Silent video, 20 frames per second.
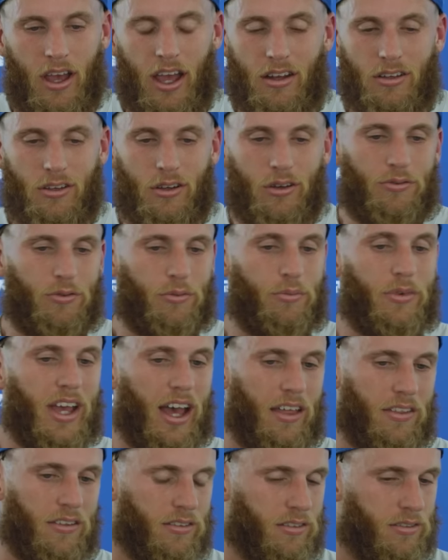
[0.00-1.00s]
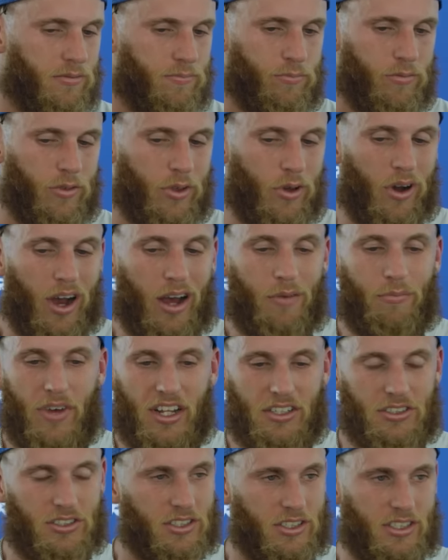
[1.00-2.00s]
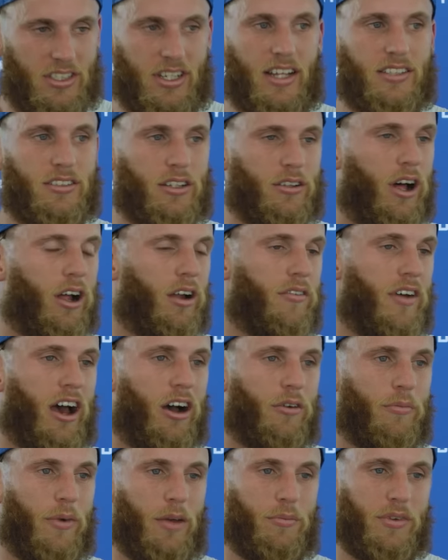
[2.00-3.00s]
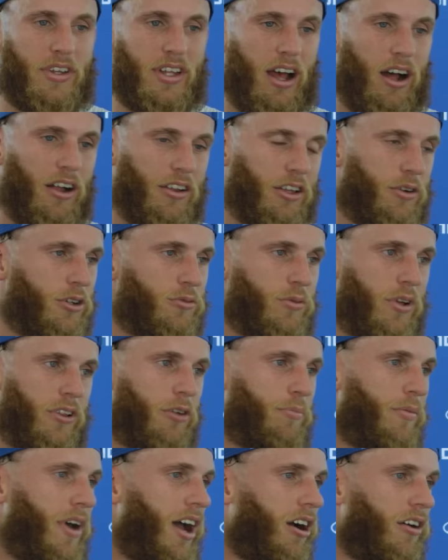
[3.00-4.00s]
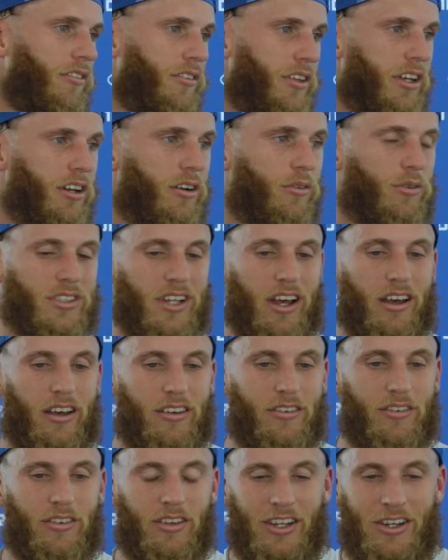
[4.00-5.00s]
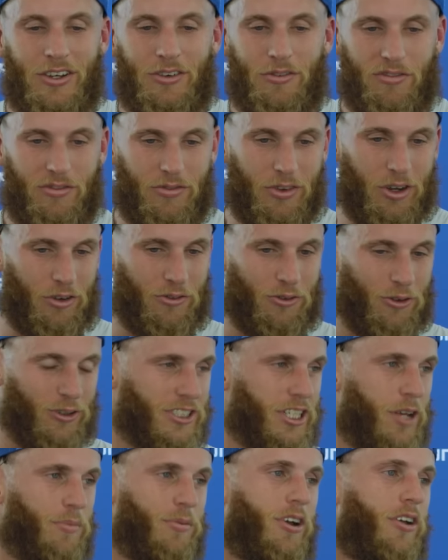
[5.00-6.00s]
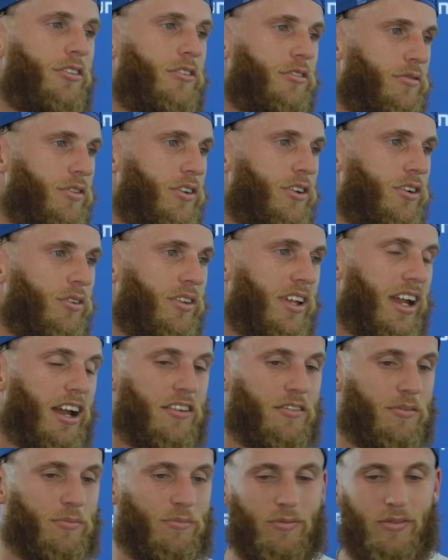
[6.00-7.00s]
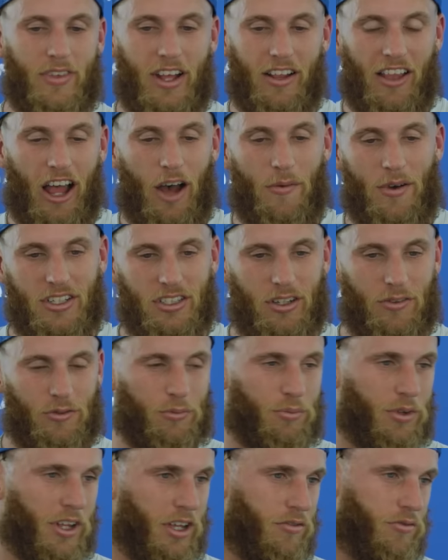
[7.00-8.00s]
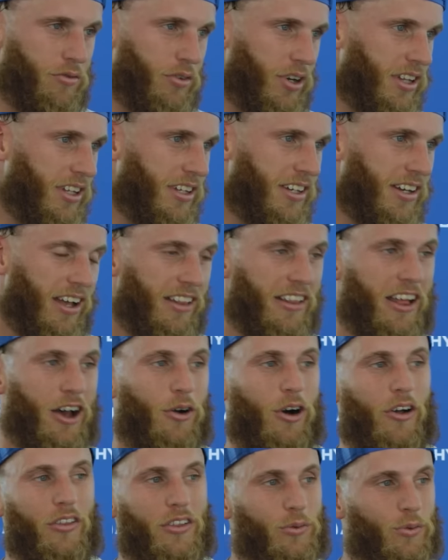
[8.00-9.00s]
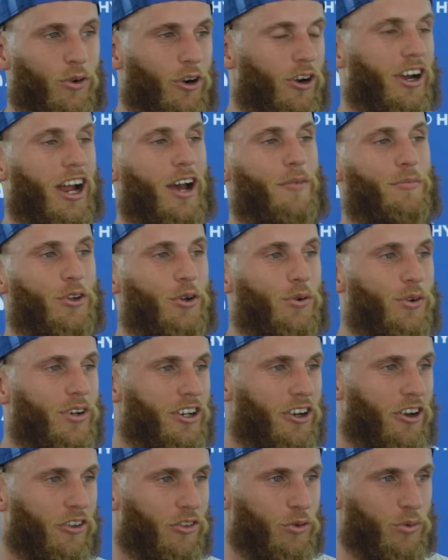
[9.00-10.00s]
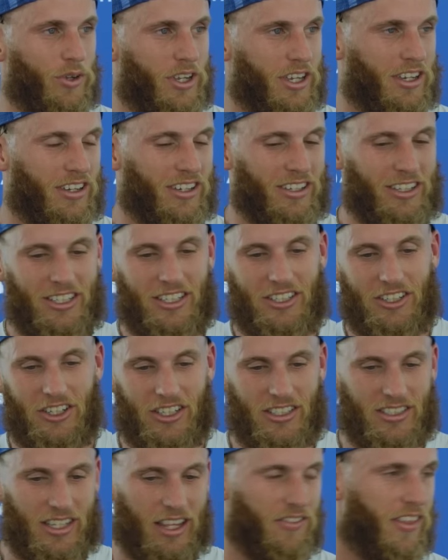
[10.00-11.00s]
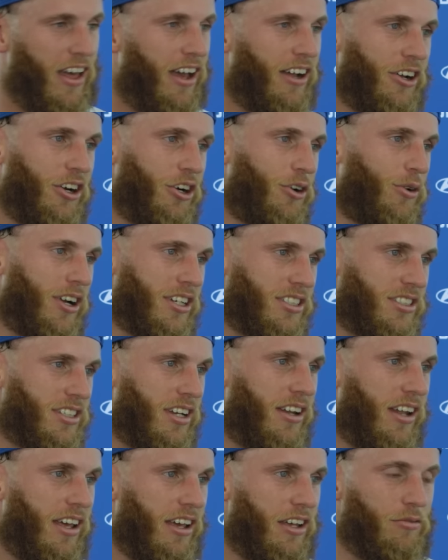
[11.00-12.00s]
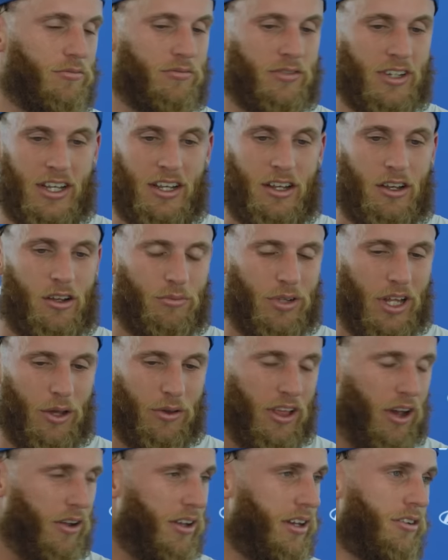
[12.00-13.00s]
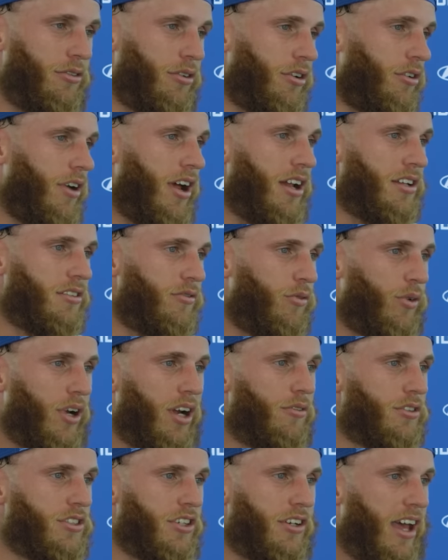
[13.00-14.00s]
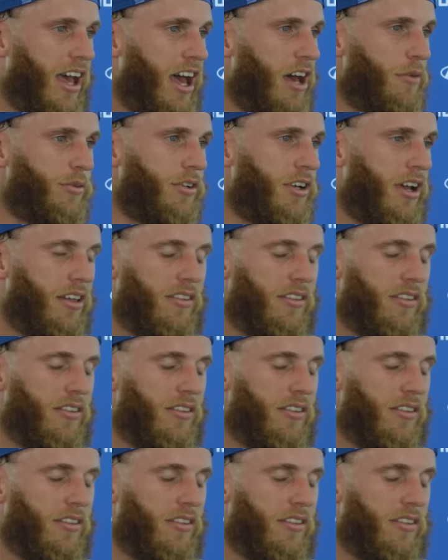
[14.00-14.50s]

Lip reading: you know, for me, I think, you know, I measure success a lot of how my mentality was when I look back on the year. Was I fearful stepping on the field? Did I allow myself to play freely? Did I allow all the work I'm doing during the week to just let that go on Sunday and play without any regrets of whatever's going to happen?